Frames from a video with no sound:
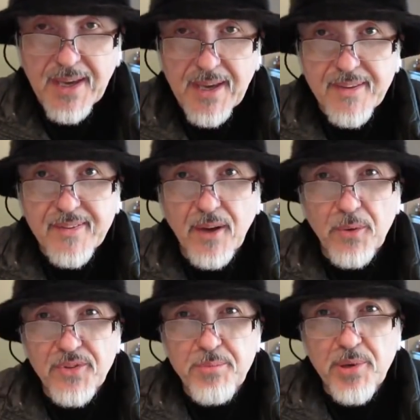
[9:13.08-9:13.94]
Is I
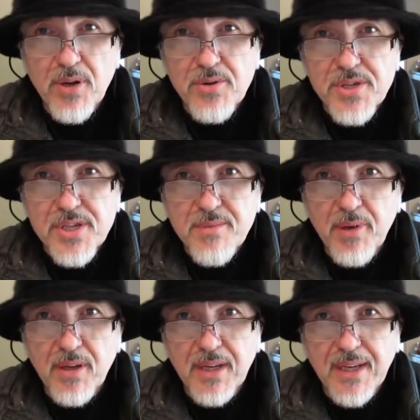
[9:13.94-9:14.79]
was approached
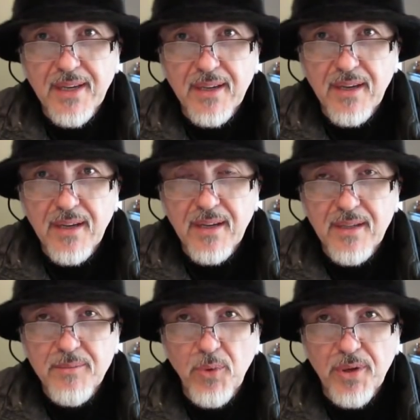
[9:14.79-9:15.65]
by
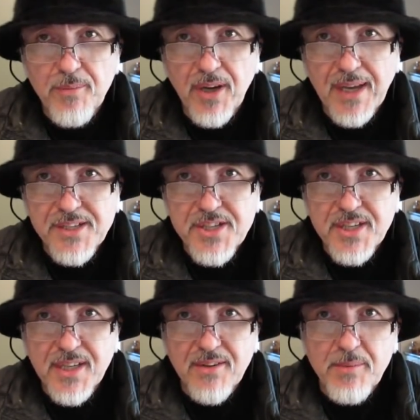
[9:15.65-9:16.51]
one of my
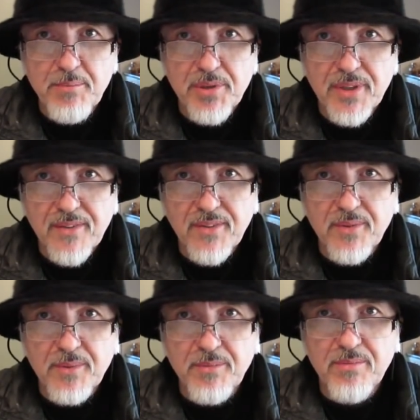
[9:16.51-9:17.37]
engineering buddies
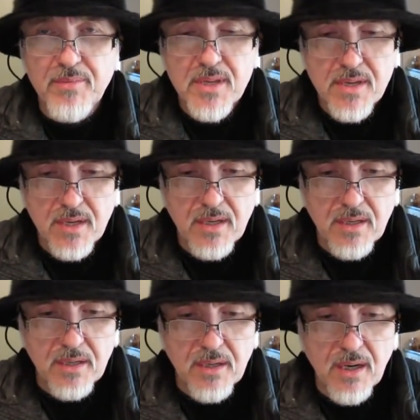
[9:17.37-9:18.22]
from
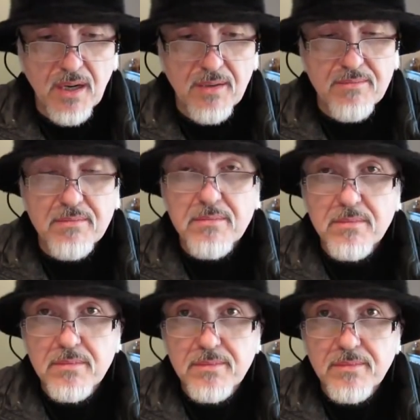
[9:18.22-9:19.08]

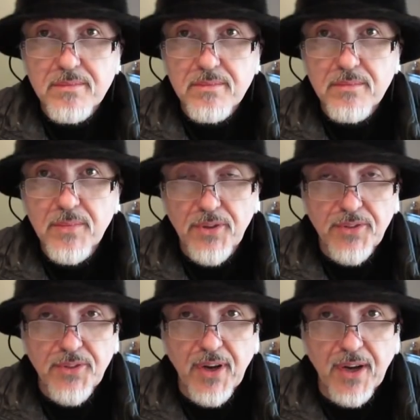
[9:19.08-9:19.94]

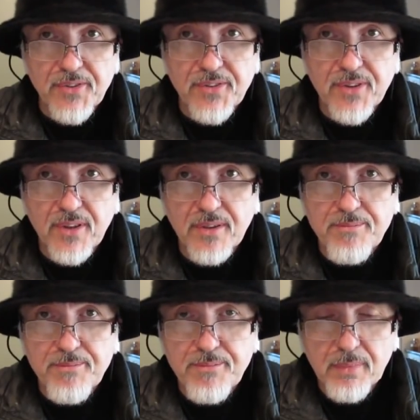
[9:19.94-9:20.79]
that I used to
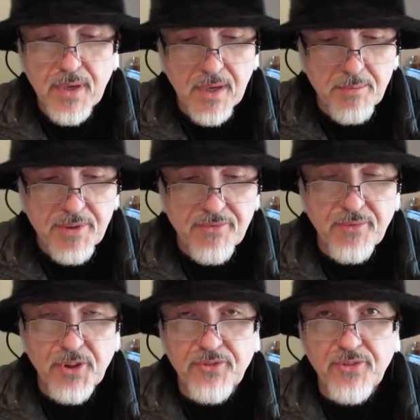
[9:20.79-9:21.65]
be
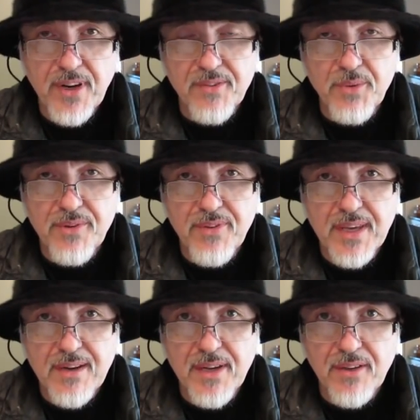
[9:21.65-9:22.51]
good friends with
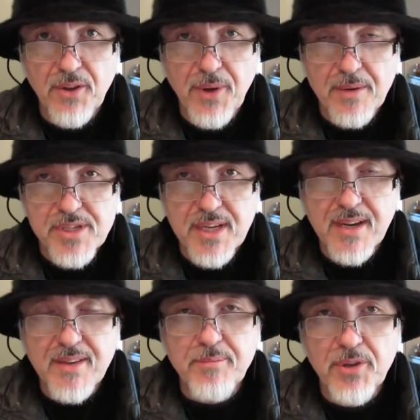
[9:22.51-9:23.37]
here in New Hampshire.
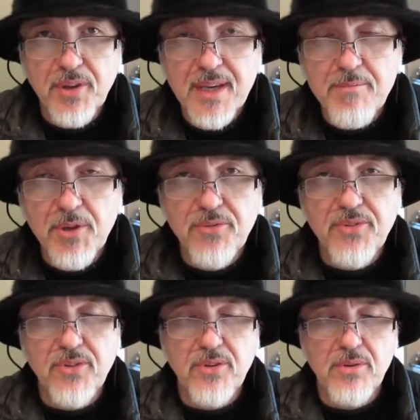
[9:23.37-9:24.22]
He
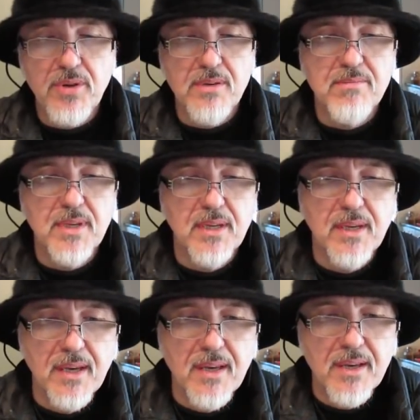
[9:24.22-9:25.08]
moved to
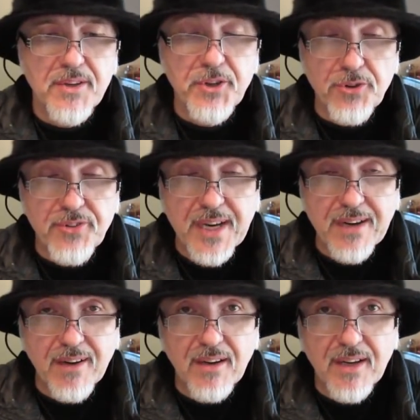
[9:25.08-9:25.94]
North
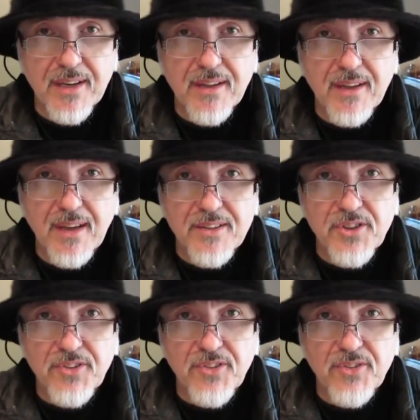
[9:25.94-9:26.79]
Carolina and
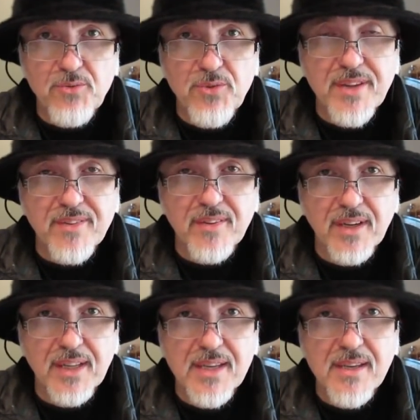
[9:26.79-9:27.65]
just
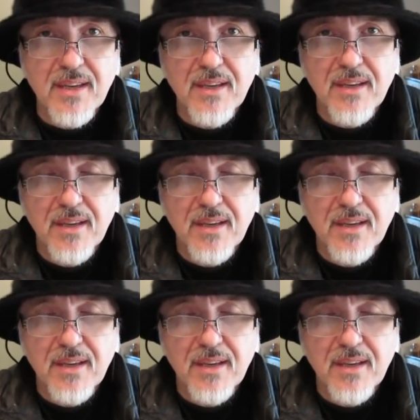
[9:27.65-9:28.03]
recently